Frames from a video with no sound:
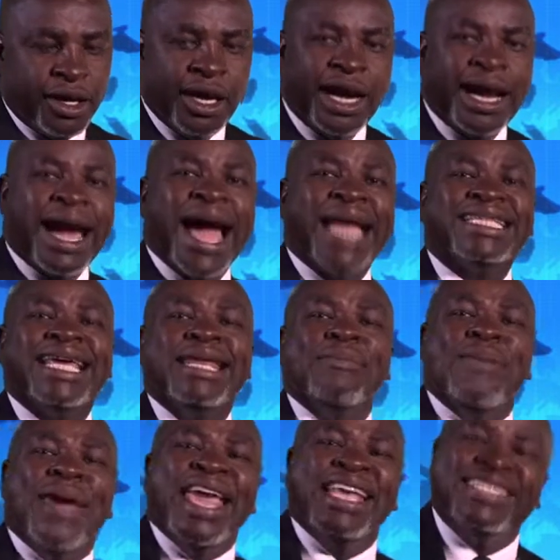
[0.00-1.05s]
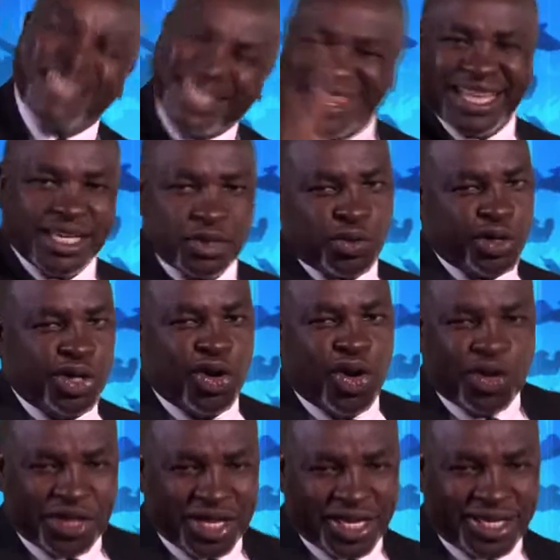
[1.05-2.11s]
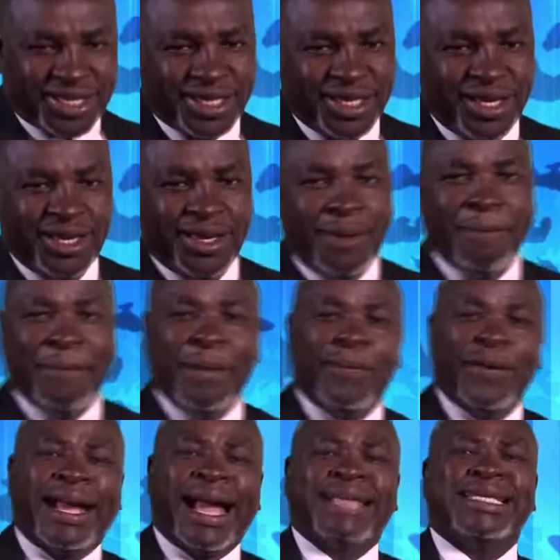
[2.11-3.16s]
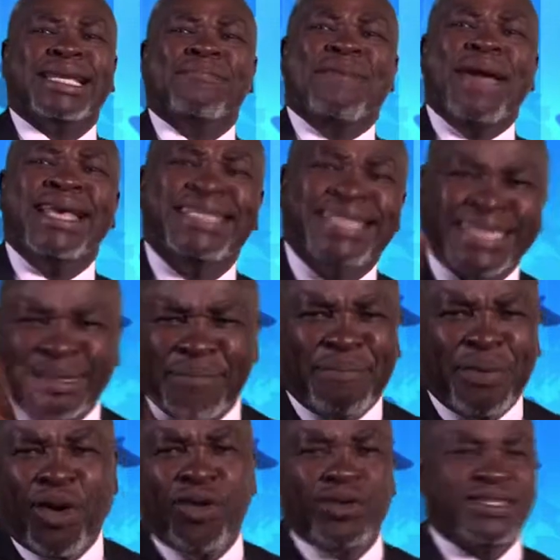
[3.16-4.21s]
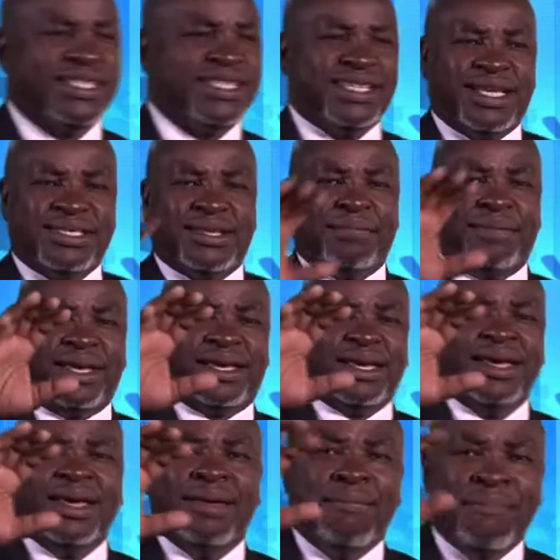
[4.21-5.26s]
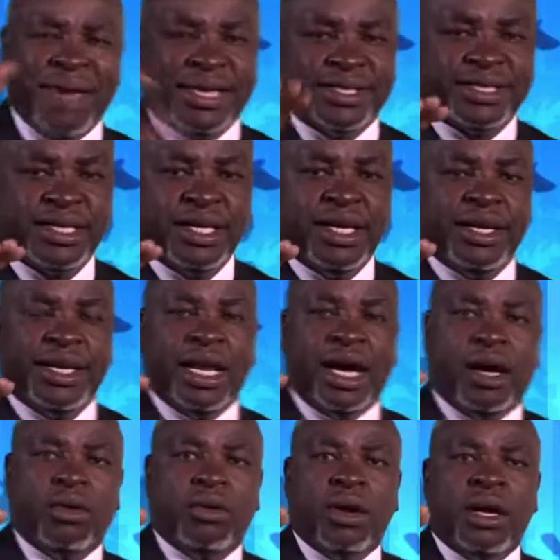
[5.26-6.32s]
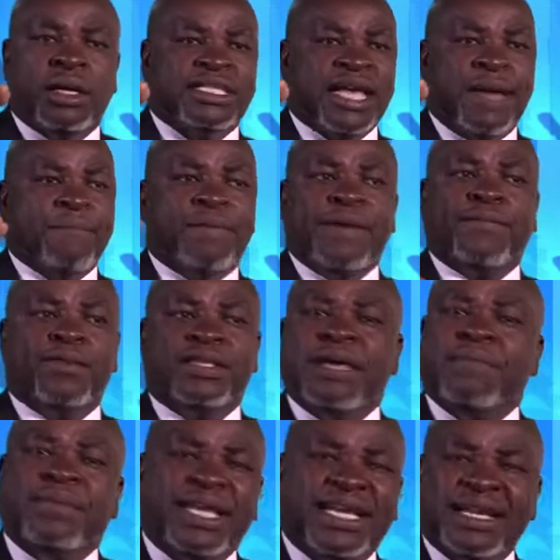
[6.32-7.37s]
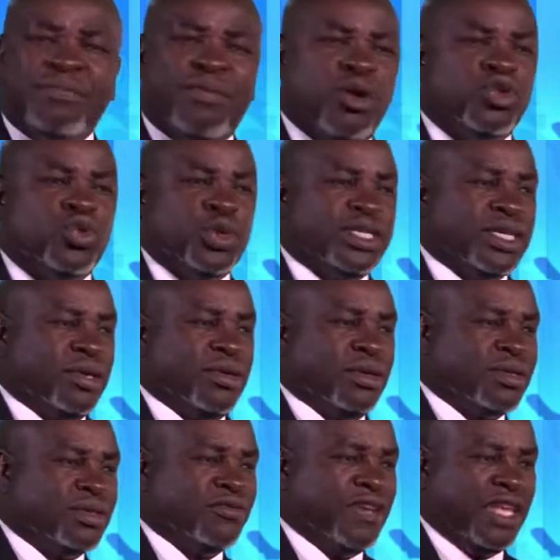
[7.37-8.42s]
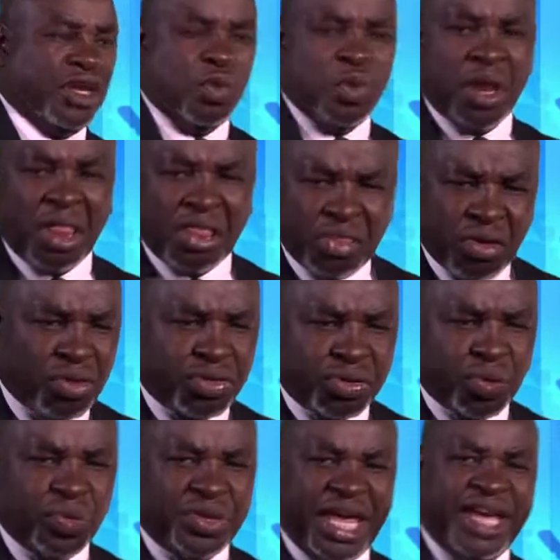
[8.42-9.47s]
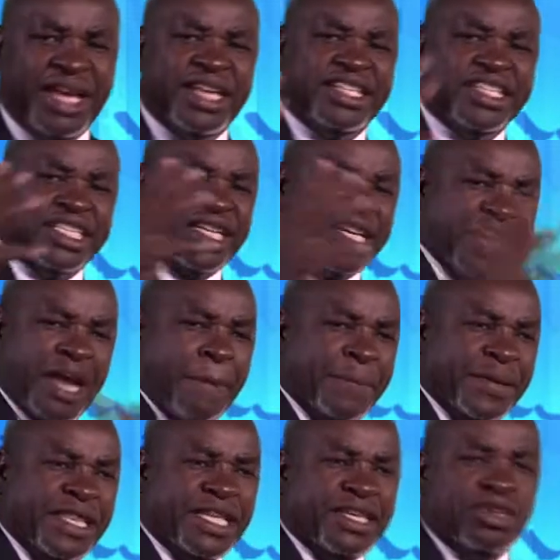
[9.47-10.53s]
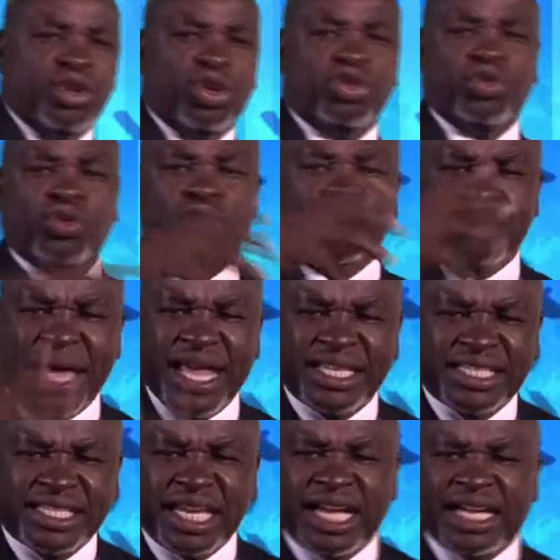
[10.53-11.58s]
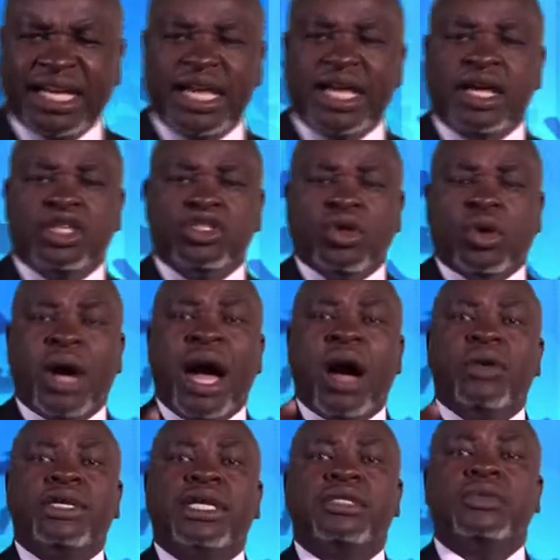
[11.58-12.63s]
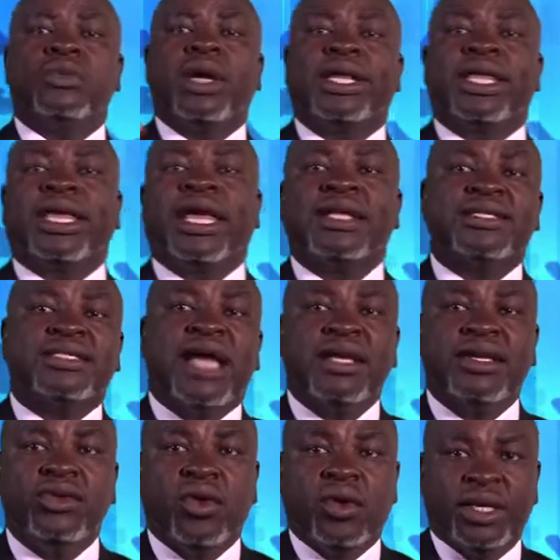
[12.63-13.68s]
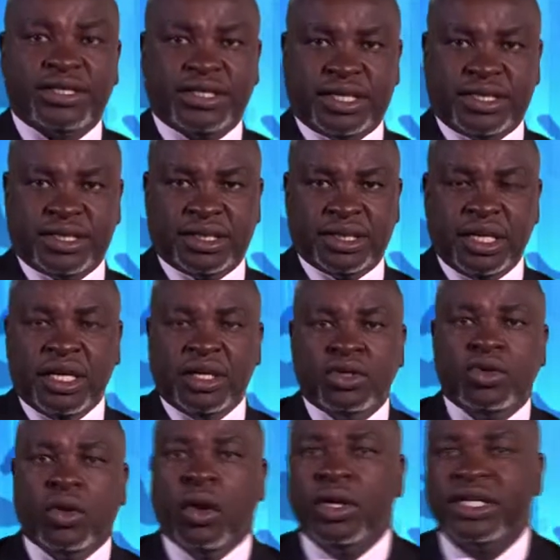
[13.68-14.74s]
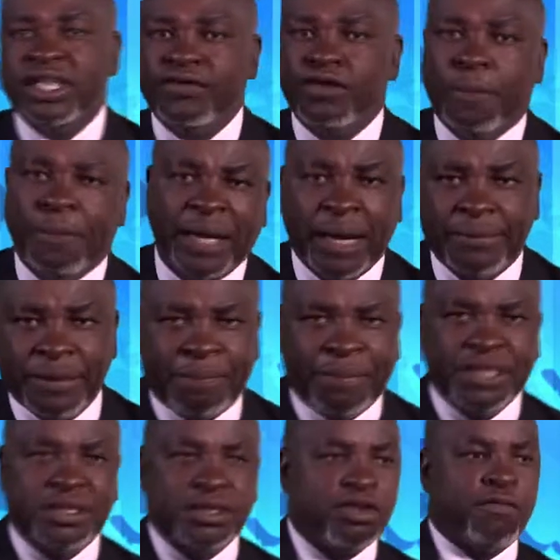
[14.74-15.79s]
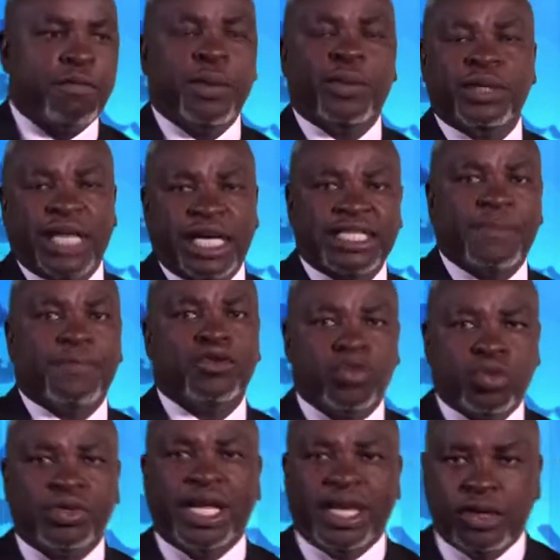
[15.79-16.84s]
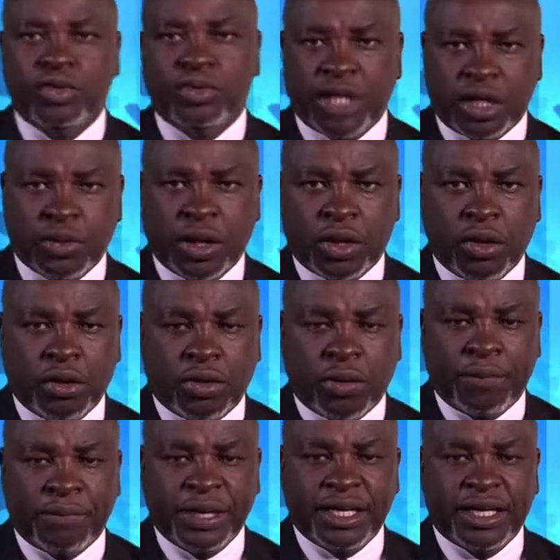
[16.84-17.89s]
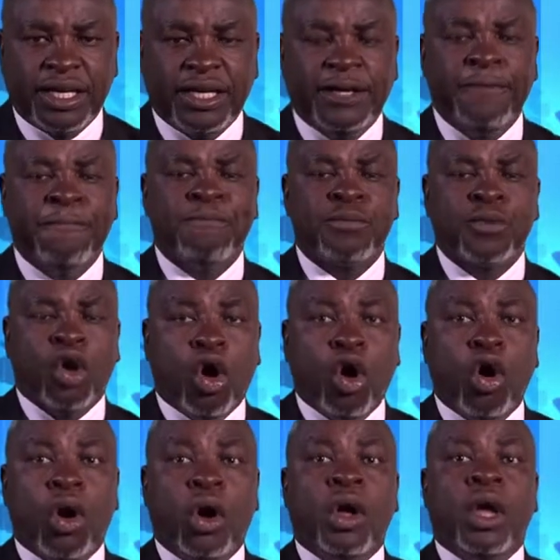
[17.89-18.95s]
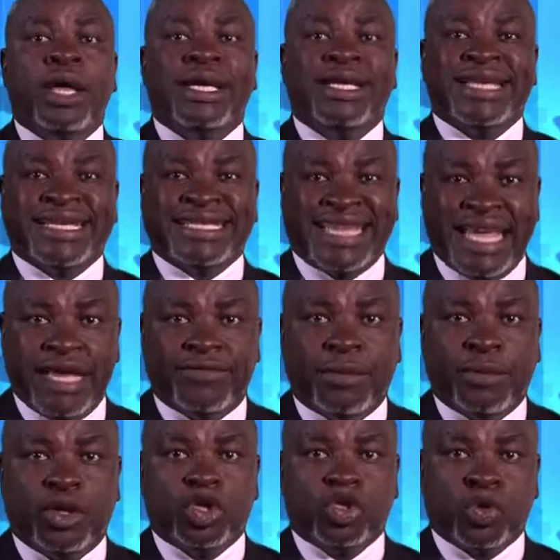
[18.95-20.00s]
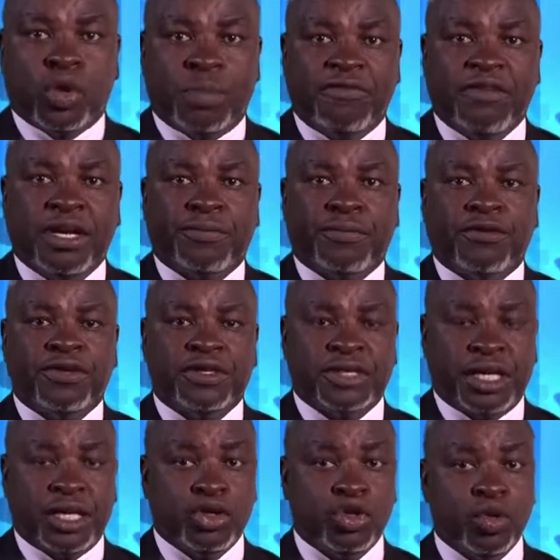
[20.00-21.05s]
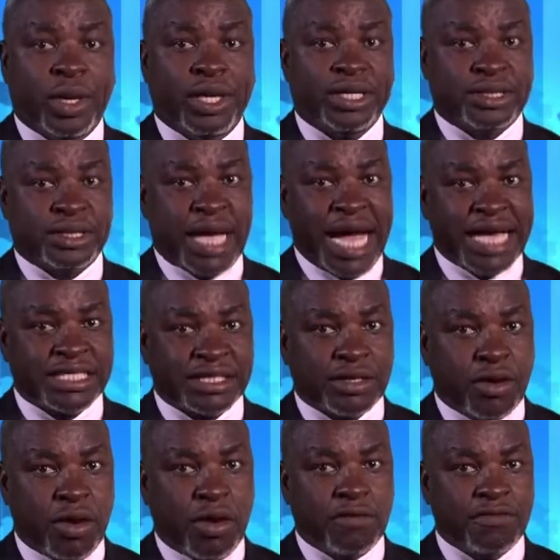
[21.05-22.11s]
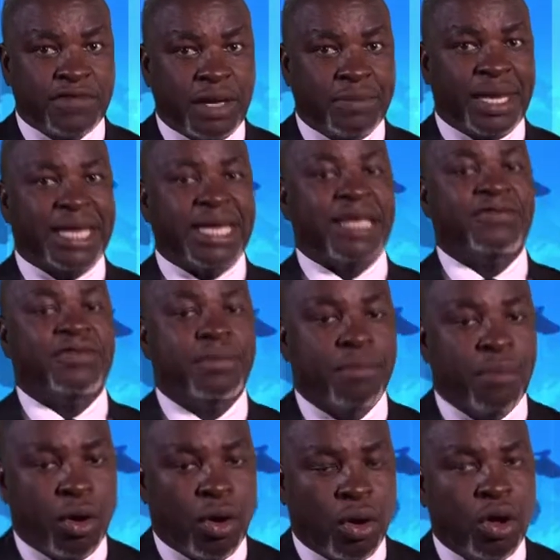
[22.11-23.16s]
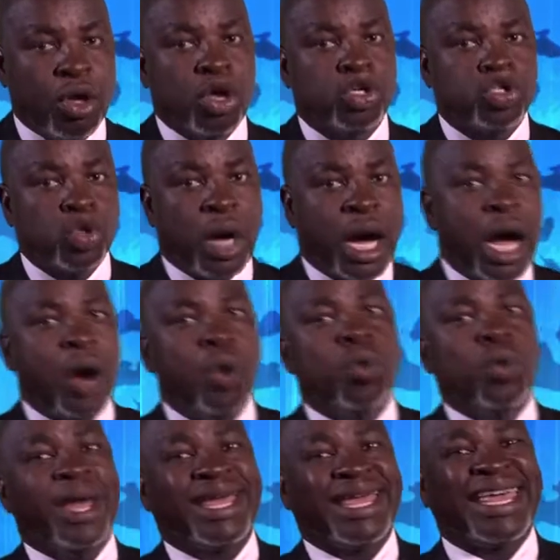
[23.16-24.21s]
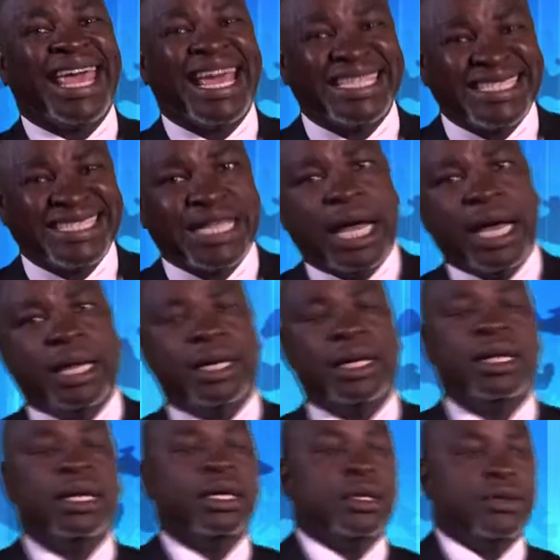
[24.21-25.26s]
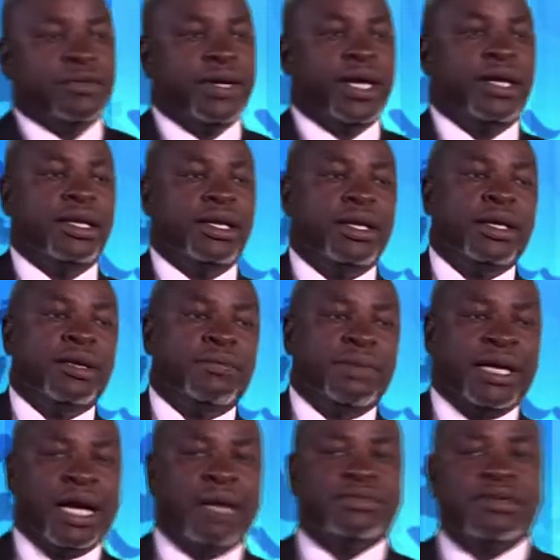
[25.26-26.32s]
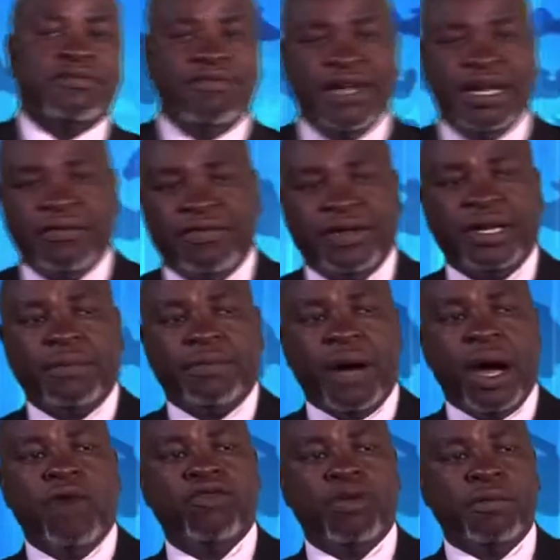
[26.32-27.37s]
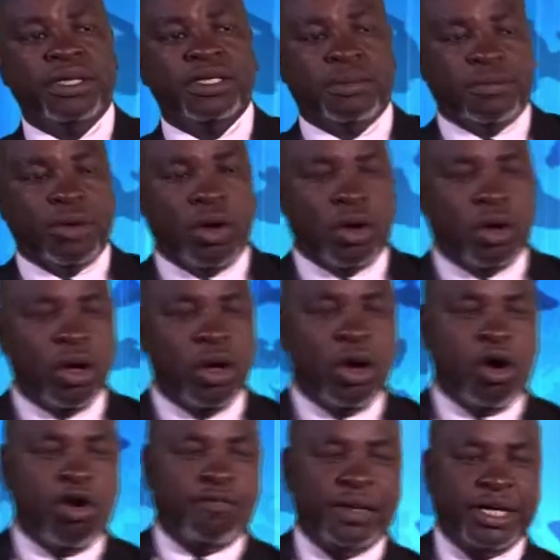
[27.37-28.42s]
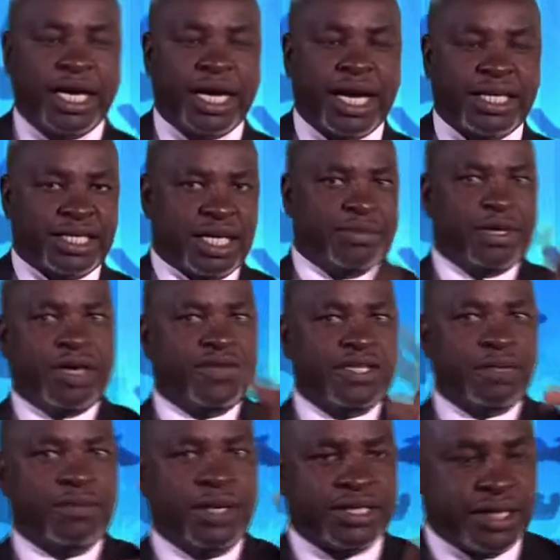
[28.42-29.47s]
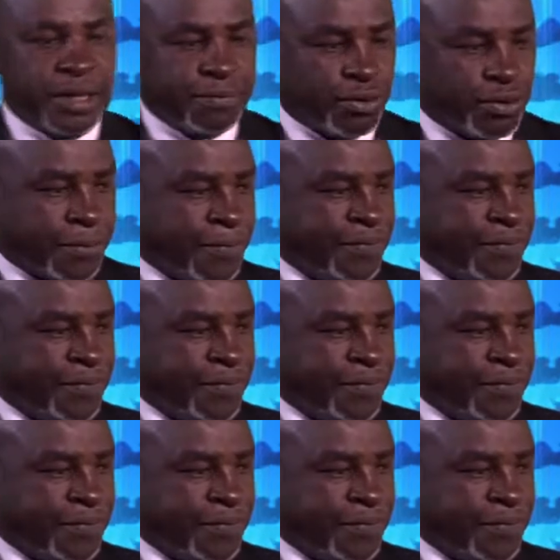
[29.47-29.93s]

cut and paste things. We know that. People cut and paste reports. It's just a big mess. Now, some people, they bring reports which are not very well thought through. The English is crappy. They did not do a spell check. So how does work get done in your organization? Do you always have to pick up the pieces of people that are supposed to really do that work completely? Or does everybody show up very professional and do what is asked of them and even more? So how work gets done really becomes a very, very powerful building block of building a culture. Let me give a simple example.